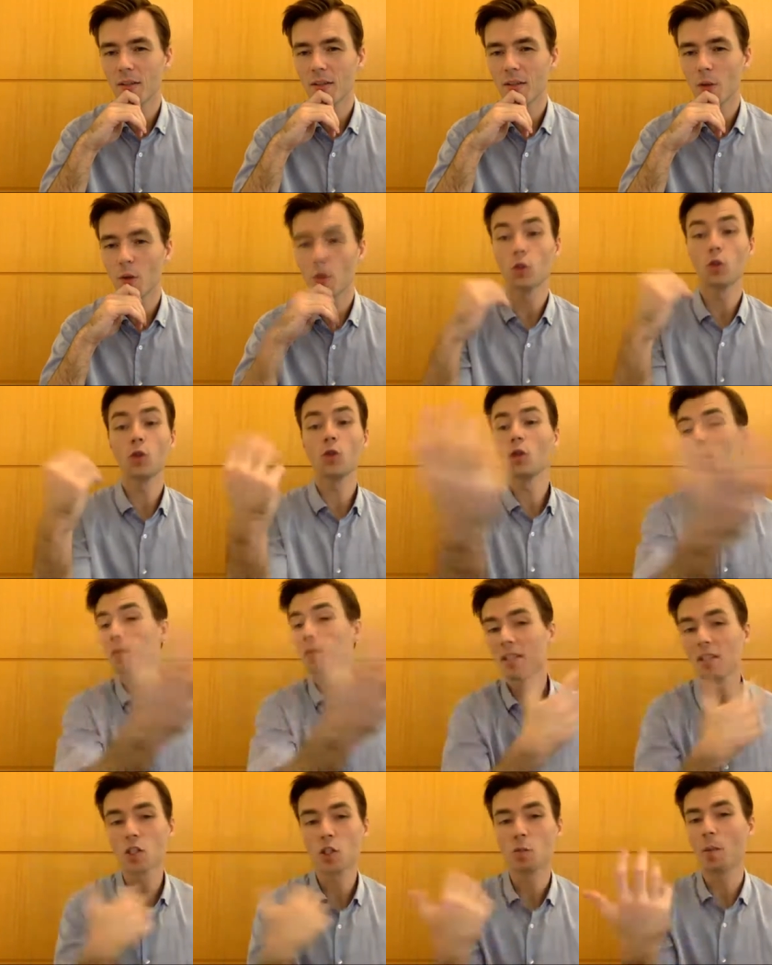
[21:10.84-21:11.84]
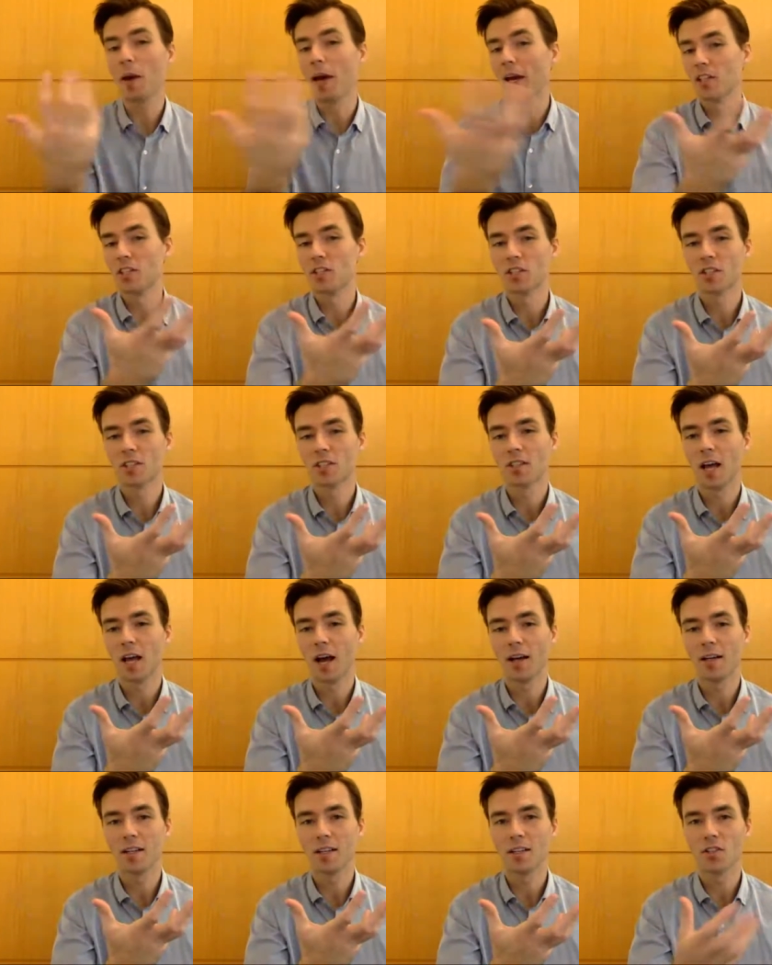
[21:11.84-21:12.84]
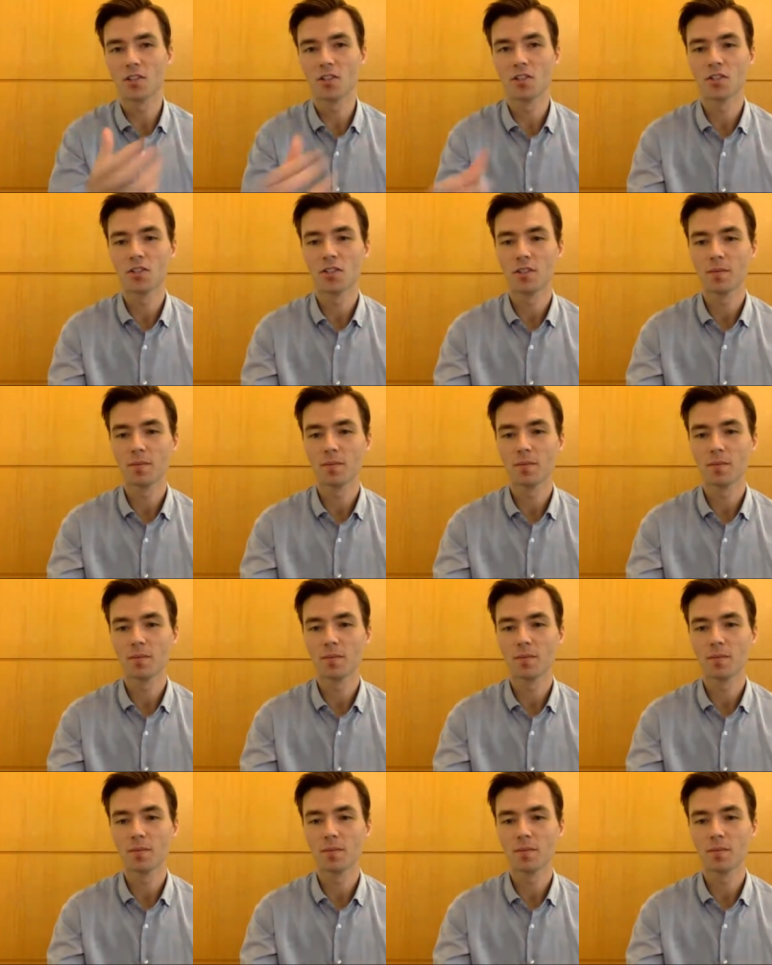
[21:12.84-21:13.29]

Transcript: Or do you mean the space? That is,